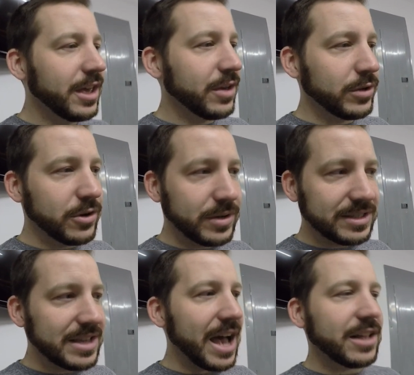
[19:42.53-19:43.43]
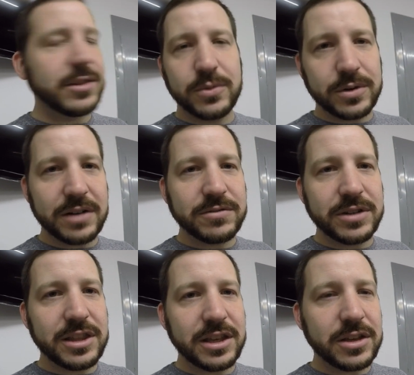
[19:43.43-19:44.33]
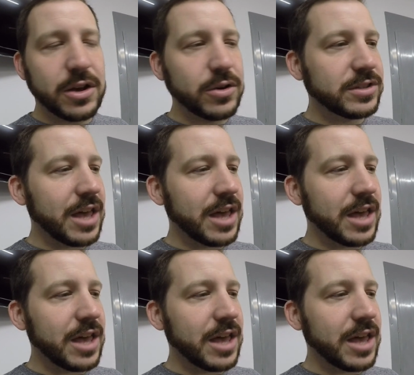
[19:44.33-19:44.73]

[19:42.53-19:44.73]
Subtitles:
We know exactly where everything goes.